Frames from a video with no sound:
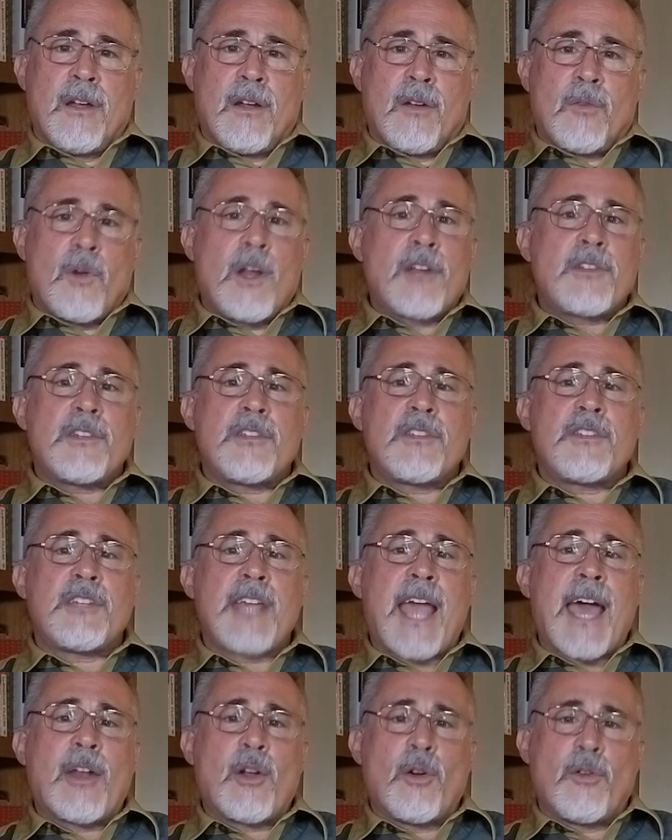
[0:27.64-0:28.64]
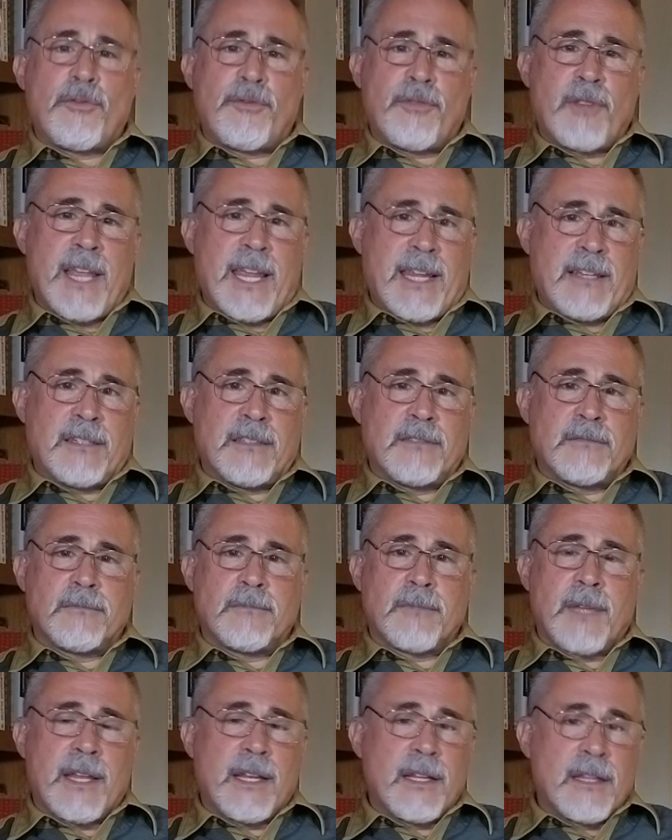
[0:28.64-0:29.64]
Russia's shadow fleet,
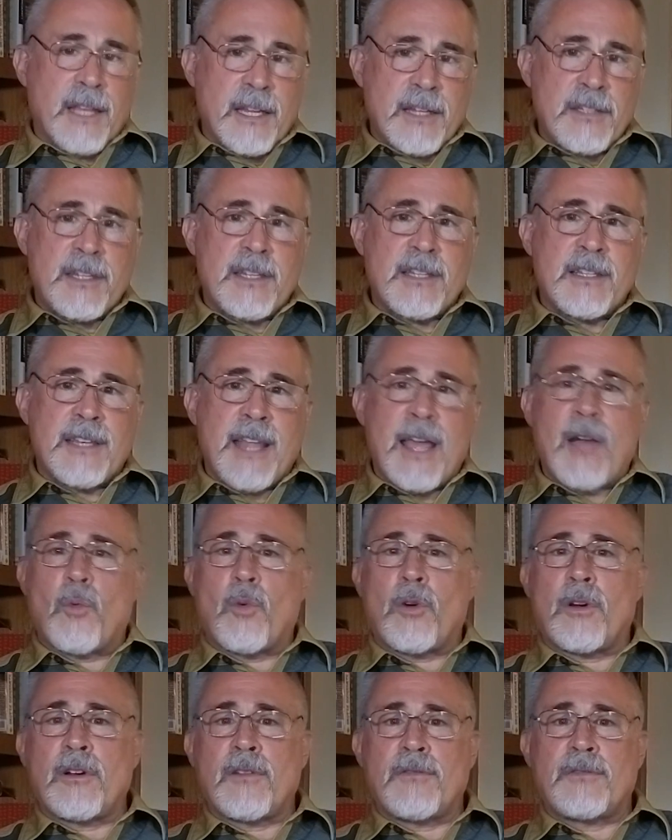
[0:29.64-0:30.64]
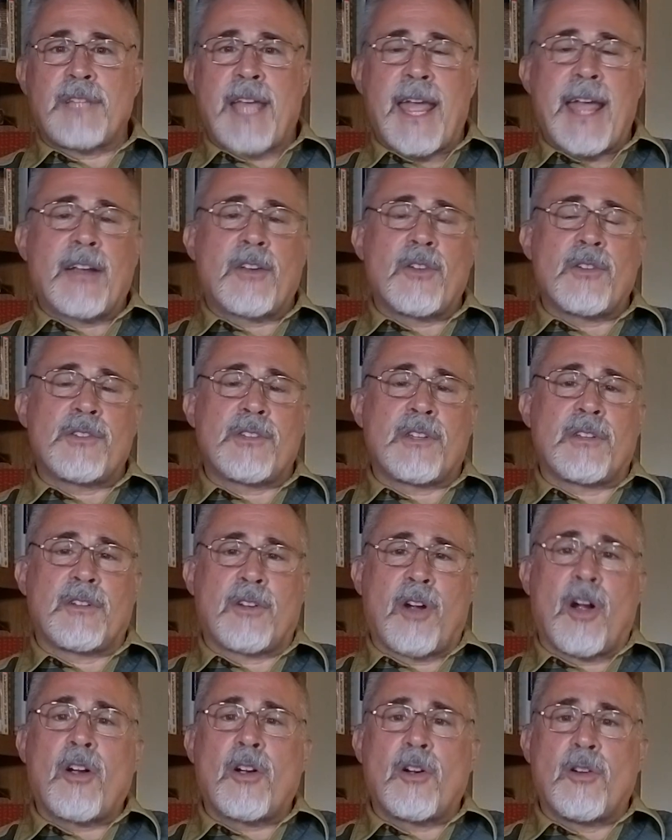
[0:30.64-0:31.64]
an illicit network of tankers and
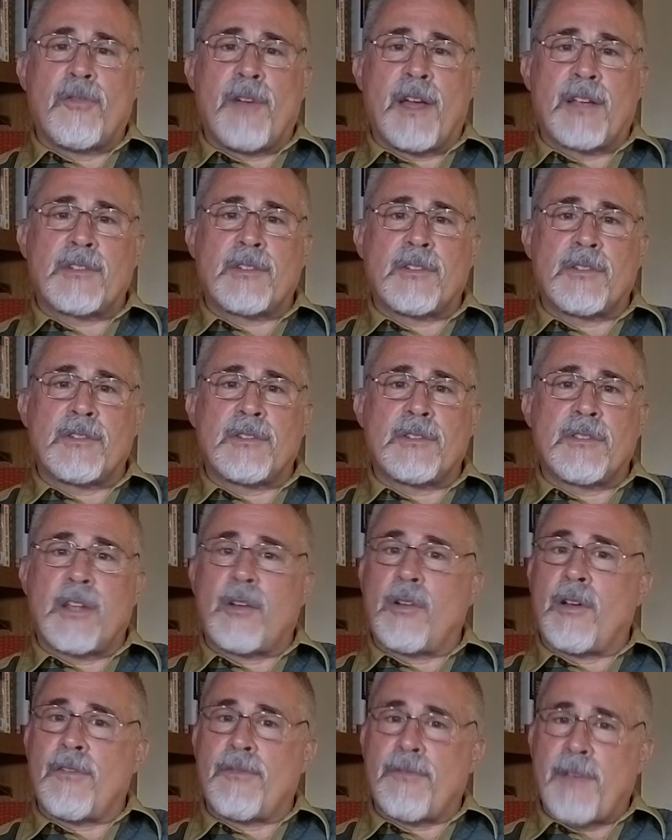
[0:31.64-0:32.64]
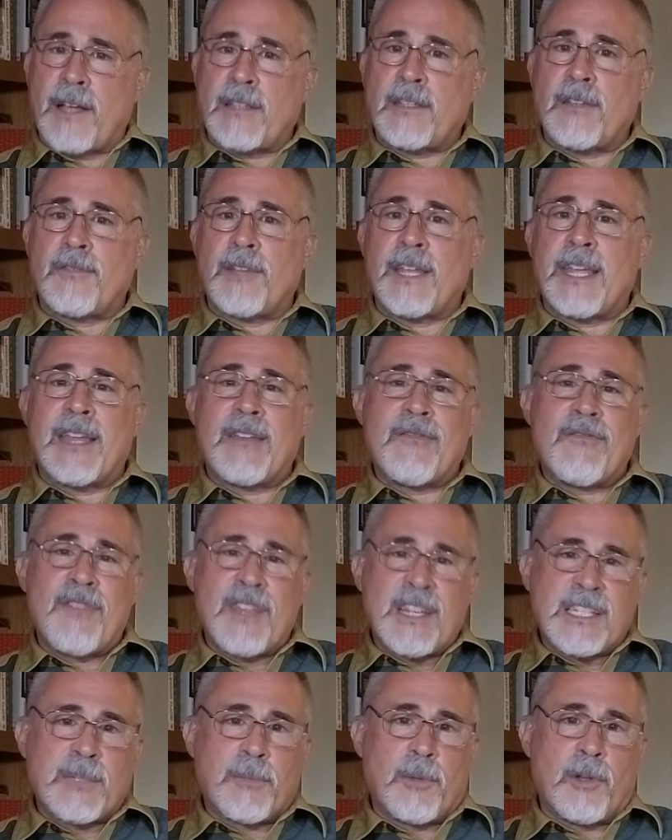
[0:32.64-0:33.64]
cargo vessels that are effectively
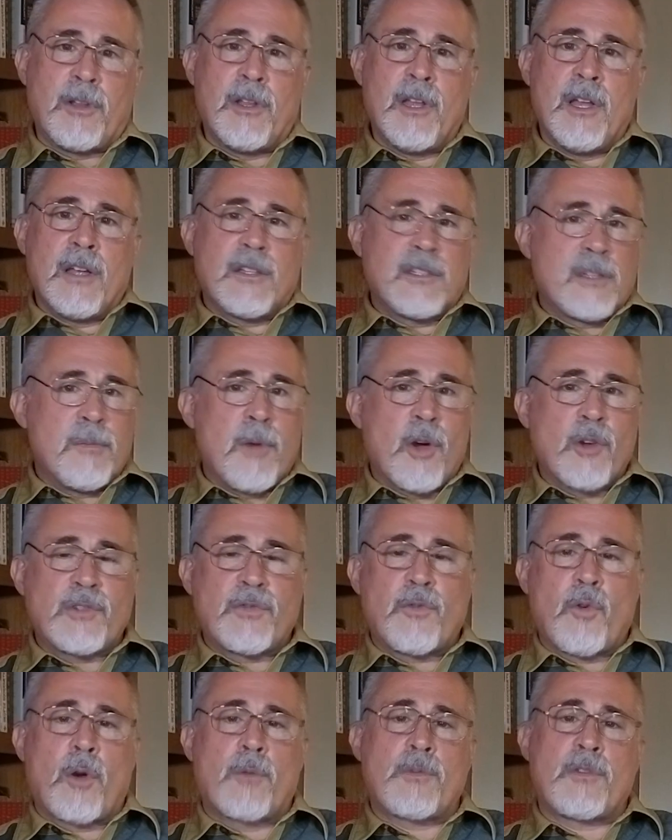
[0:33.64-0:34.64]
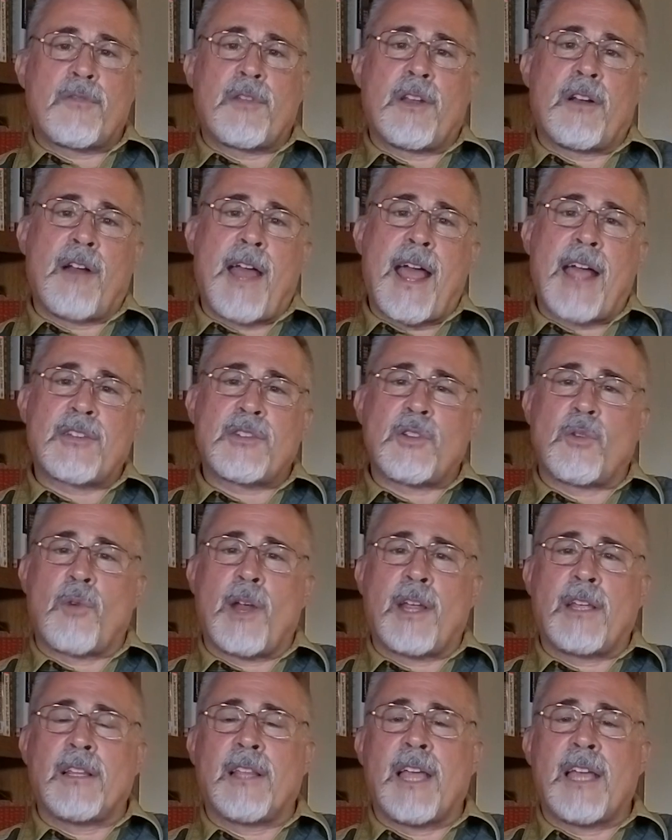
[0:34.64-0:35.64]
invisible to most forms of international
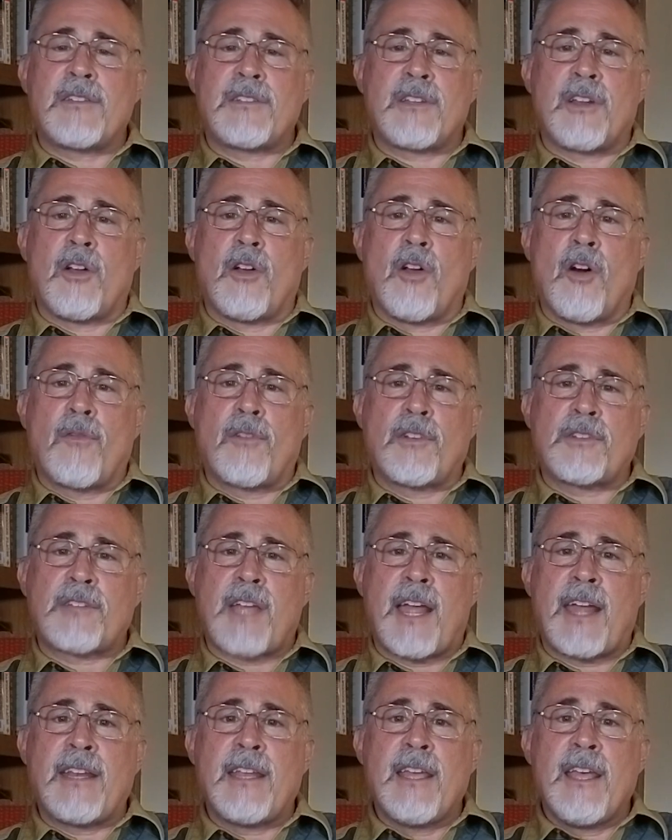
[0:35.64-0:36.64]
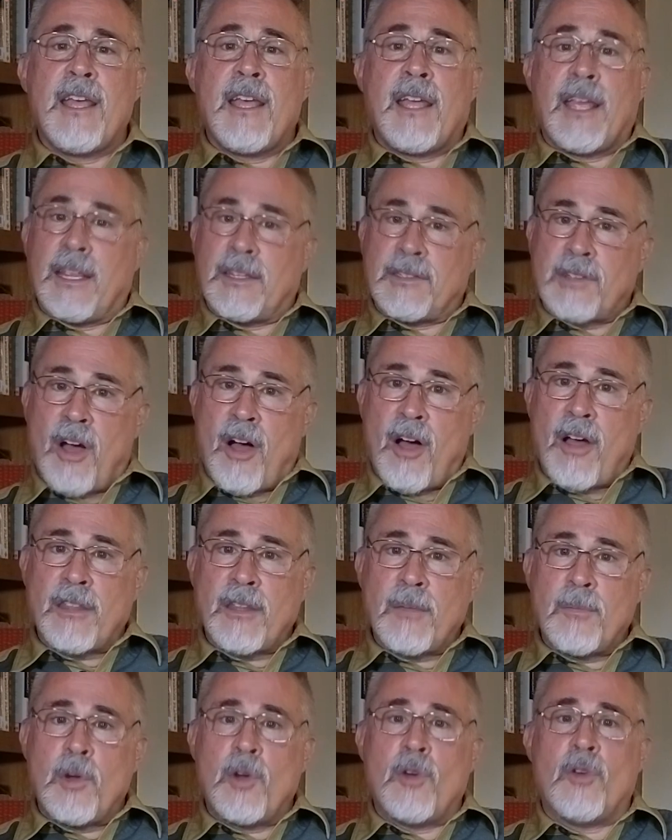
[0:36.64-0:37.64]
regulation and oversight, is on
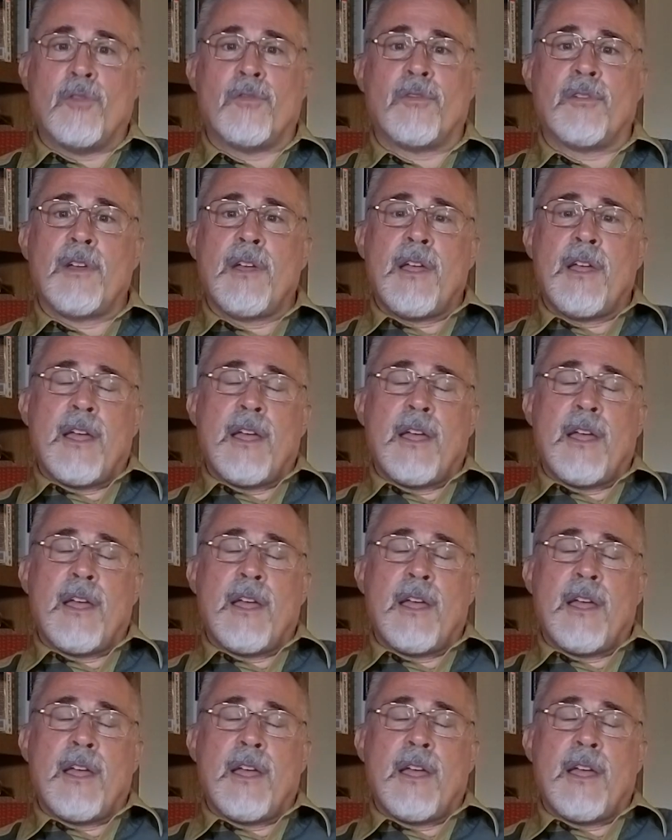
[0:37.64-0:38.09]
the move.